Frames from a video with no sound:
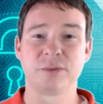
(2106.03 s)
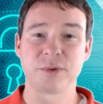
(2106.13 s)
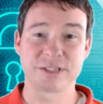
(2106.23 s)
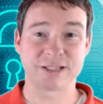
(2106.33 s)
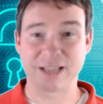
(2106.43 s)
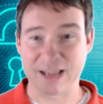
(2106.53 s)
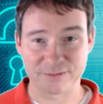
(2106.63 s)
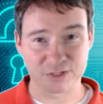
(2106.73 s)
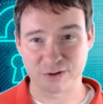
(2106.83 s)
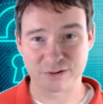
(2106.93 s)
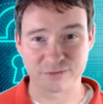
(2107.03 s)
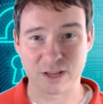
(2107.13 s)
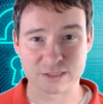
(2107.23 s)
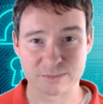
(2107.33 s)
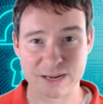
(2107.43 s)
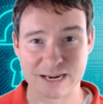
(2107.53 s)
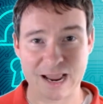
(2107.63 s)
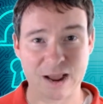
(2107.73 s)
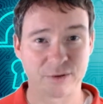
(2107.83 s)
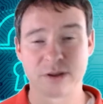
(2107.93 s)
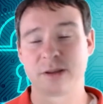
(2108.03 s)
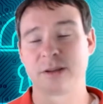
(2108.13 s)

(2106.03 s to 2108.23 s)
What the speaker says: We still have security flaws make it out.